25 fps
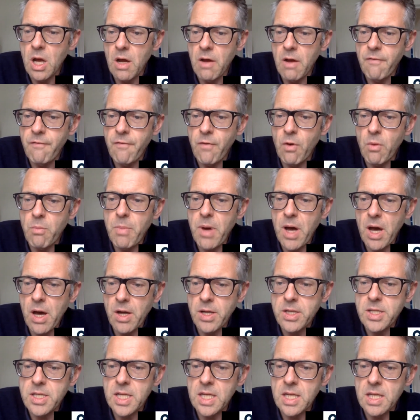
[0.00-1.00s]
for
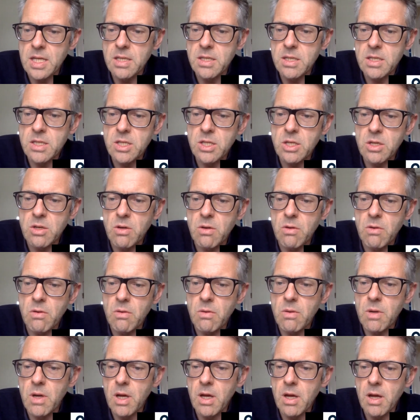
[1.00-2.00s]
parties to
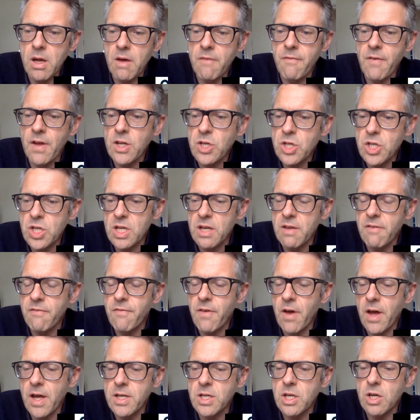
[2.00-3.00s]
eventually
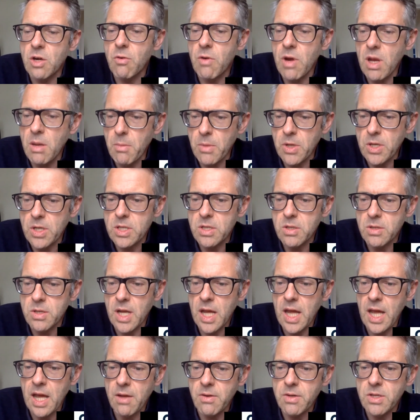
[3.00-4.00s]
find agreement on
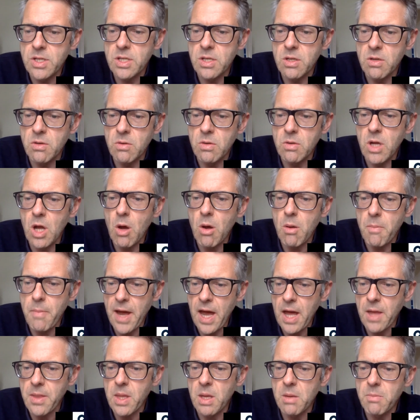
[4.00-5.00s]
how to go
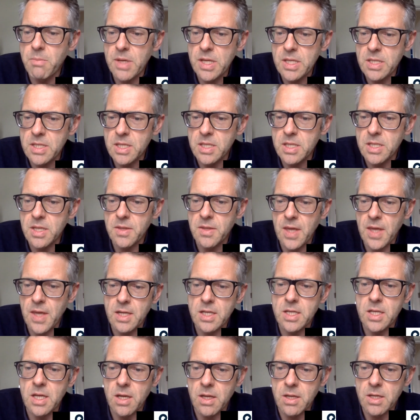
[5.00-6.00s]
about their business in the
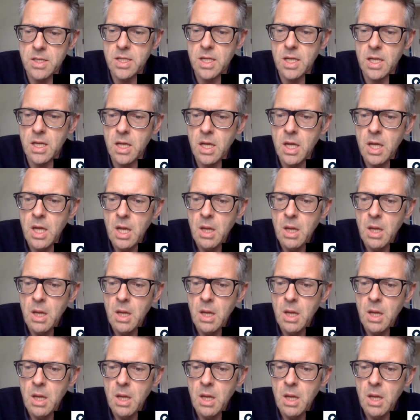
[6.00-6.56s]
Antarctic,